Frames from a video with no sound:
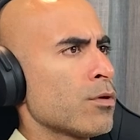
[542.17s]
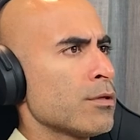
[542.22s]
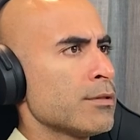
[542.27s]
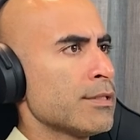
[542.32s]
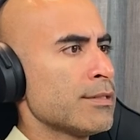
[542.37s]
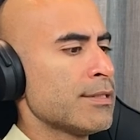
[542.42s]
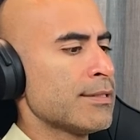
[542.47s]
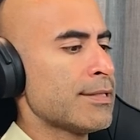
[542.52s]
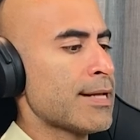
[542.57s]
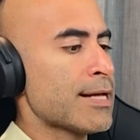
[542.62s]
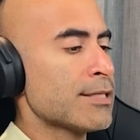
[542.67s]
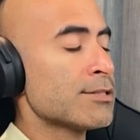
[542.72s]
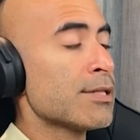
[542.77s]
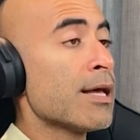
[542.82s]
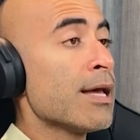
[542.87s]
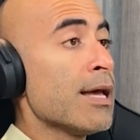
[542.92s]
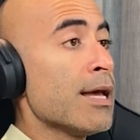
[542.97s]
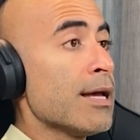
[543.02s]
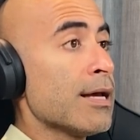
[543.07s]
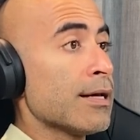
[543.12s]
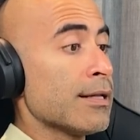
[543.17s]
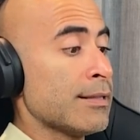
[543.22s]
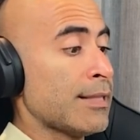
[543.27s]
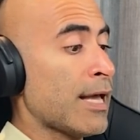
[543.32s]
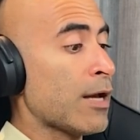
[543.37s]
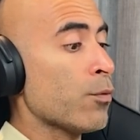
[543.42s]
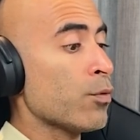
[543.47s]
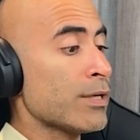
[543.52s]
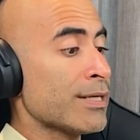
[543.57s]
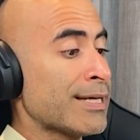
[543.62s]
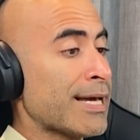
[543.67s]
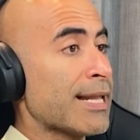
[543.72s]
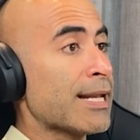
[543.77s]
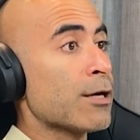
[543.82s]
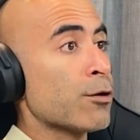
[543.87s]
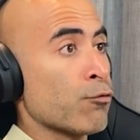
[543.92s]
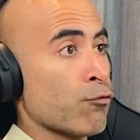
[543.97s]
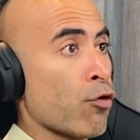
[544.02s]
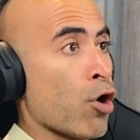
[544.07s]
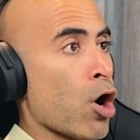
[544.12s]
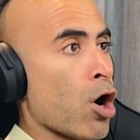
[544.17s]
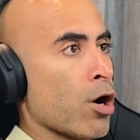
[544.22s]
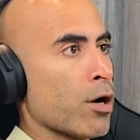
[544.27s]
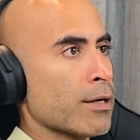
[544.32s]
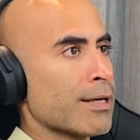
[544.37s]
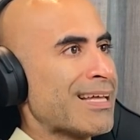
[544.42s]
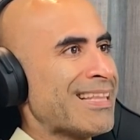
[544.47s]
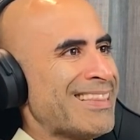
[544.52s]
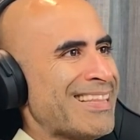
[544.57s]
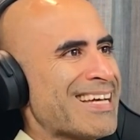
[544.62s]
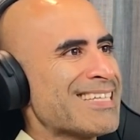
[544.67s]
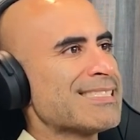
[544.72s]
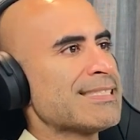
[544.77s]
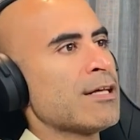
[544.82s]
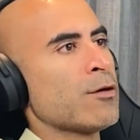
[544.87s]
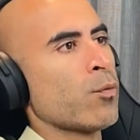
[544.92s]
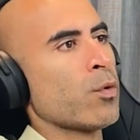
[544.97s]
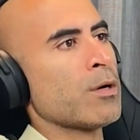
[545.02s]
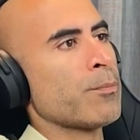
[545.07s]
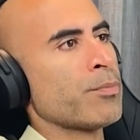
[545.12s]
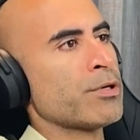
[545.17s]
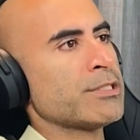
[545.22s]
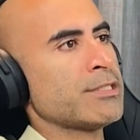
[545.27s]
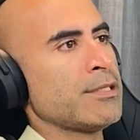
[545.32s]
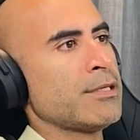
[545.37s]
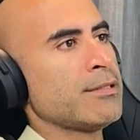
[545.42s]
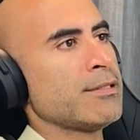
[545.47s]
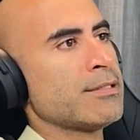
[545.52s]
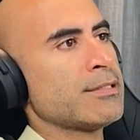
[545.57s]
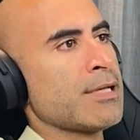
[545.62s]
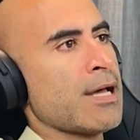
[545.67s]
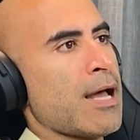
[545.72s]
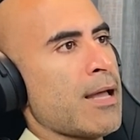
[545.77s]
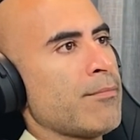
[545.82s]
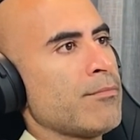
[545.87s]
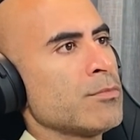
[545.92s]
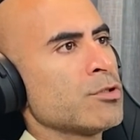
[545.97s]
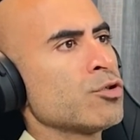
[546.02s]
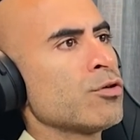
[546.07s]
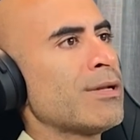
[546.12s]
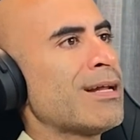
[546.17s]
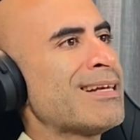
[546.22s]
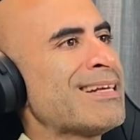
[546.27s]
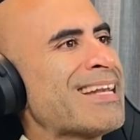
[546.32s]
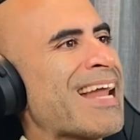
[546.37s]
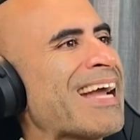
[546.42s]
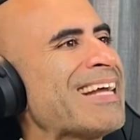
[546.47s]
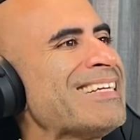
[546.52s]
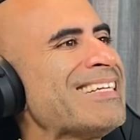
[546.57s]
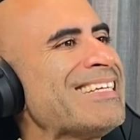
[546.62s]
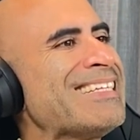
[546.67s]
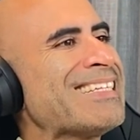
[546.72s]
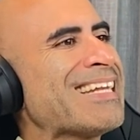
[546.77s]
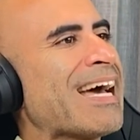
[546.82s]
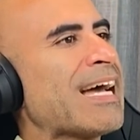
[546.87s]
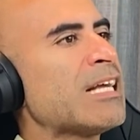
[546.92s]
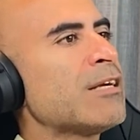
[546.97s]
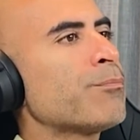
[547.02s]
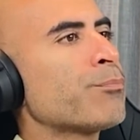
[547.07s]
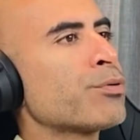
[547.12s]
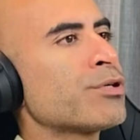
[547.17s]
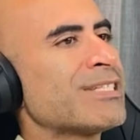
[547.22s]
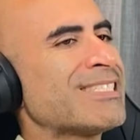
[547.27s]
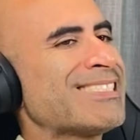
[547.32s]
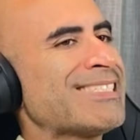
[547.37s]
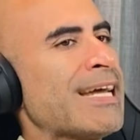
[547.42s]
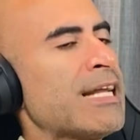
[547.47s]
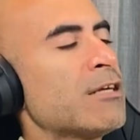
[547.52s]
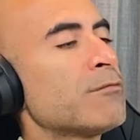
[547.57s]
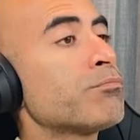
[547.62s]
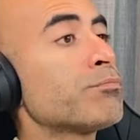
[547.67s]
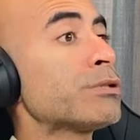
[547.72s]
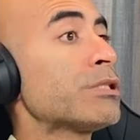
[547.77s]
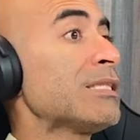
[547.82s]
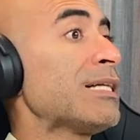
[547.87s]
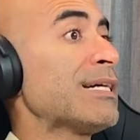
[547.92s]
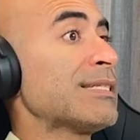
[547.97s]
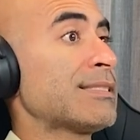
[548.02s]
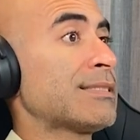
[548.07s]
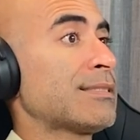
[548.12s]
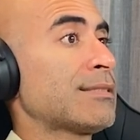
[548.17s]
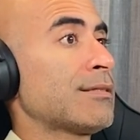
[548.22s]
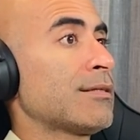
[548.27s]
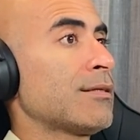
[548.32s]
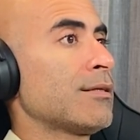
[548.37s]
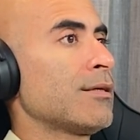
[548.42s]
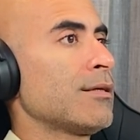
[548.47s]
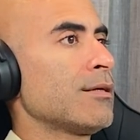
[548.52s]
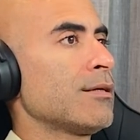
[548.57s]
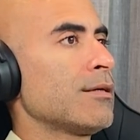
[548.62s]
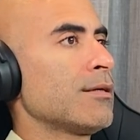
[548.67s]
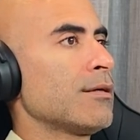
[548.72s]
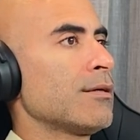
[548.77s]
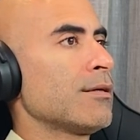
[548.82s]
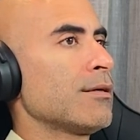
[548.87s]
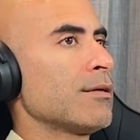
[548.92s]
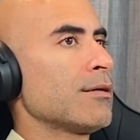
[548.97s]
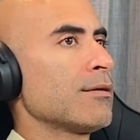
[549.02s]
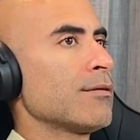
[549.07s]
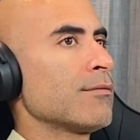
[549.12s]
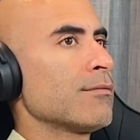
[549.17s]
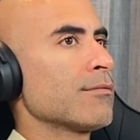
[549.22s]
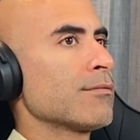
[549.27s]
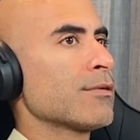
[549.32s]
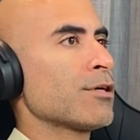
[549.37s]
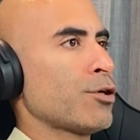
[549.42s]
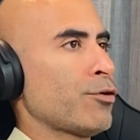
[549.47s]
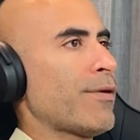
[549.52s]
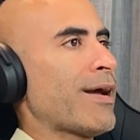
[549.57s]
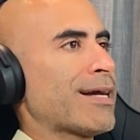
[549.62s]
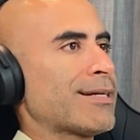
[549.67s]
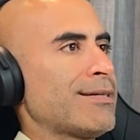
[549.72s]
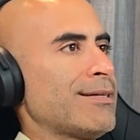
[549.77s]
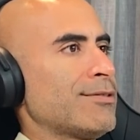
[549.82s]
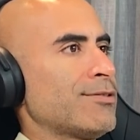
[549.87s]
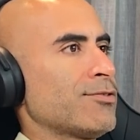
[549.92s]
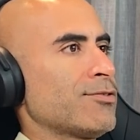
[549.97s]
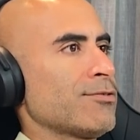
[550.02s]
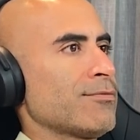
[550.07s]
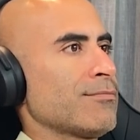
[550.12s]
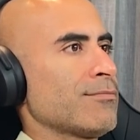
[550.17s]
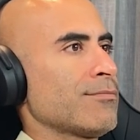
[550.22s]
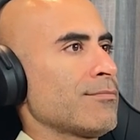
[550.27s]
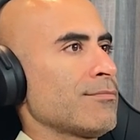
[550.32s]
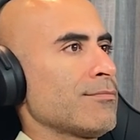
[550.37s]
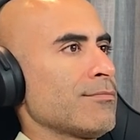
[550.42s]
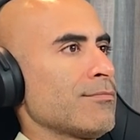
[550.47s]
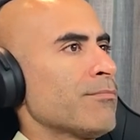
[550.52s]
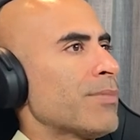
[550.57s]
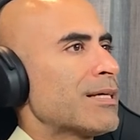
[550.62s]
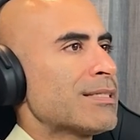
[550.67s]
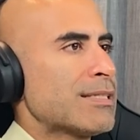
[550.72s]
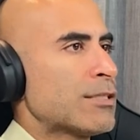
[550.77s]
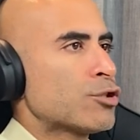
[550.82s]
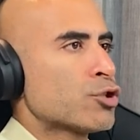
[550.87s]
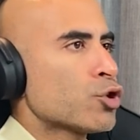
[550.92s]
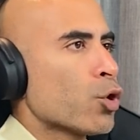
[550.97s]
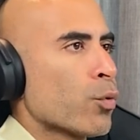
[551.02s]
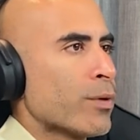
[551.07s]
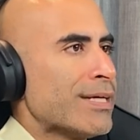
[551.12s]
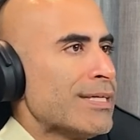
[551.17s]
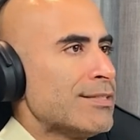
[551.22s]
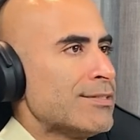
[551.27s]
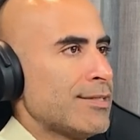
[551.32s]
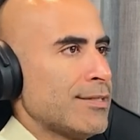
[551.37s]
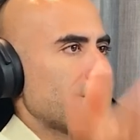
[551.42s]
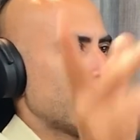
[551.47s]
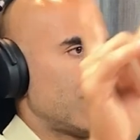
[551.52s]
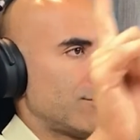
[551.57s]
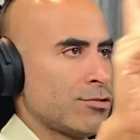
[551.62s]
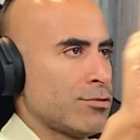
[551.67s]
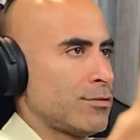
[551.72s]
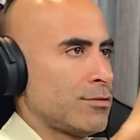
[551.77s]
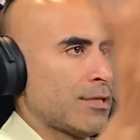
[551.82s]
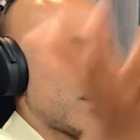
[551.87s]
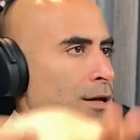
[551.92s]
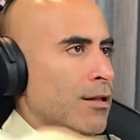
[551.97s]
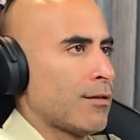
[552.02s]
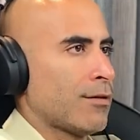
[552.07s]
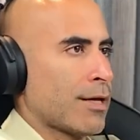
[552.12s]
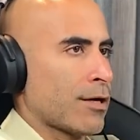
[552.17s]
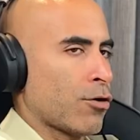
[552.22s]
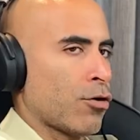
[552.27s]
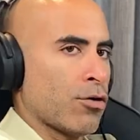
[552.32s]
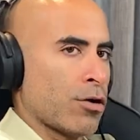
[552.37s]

world did the test, they would get it wrong less than 1% of the time. So at a 99% plus correctness. Because it's so easy to tell like